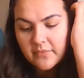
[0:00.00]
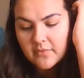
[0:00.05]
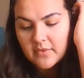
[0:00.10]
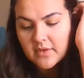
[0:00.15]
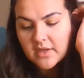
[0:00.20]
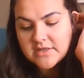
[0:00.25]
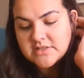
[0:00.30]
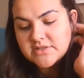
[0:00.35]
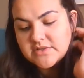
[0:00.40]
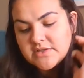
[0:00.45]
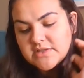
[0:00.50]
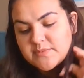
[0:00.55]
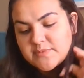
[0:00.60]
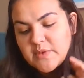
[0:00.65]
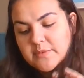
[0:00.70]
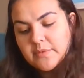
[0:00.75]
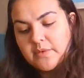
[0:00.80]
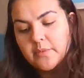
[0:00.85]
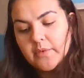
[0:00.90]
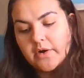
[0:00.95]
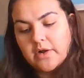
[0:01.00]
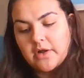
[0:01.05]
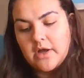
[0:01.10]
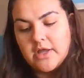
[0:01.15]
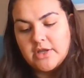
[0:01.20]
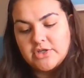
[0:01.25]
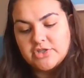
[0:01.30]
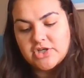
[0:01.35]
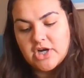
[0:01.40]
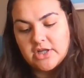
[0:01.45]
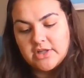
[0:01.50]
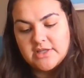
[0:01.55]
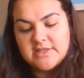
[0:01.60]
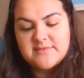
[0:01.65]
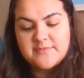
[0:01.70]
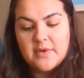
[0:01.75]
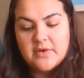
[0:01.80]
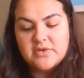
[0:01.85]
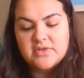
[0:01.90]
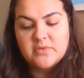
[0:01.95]
As soon as people were gone, Charlotte
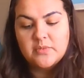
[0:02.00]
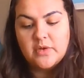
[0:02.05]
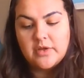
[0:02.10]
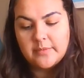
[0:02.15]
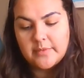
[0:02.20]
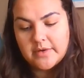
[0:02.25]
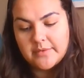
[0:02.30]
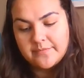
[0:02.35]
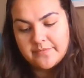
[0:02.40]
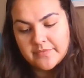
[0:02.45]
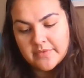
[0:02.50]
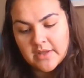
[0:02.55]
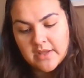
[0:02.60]
spoke to Wilbur.